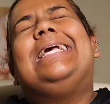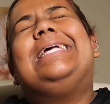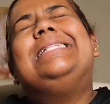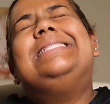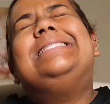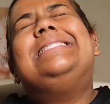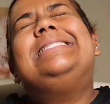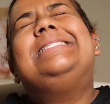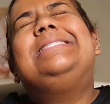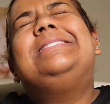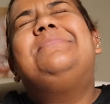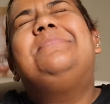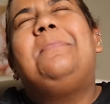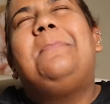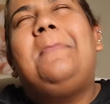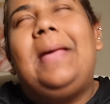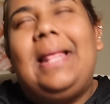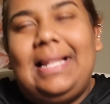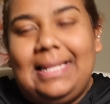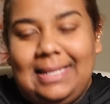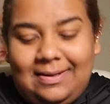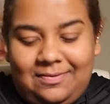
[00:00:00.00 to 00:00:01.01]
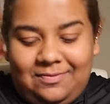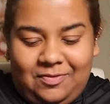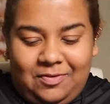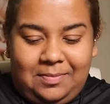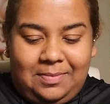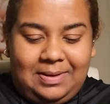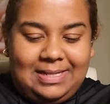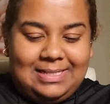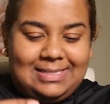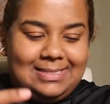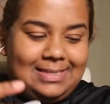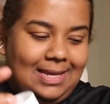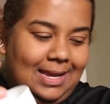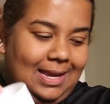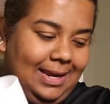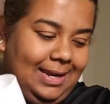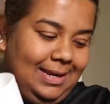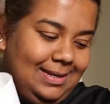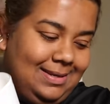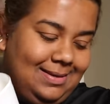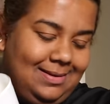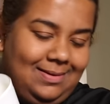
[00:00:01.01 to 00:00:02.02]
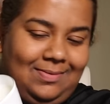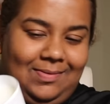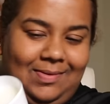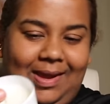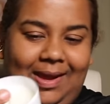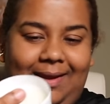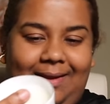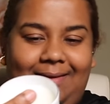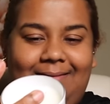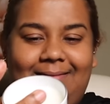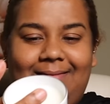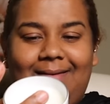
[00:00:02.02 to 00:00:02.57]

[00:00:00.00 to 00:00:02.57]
can smell it from inside, okay?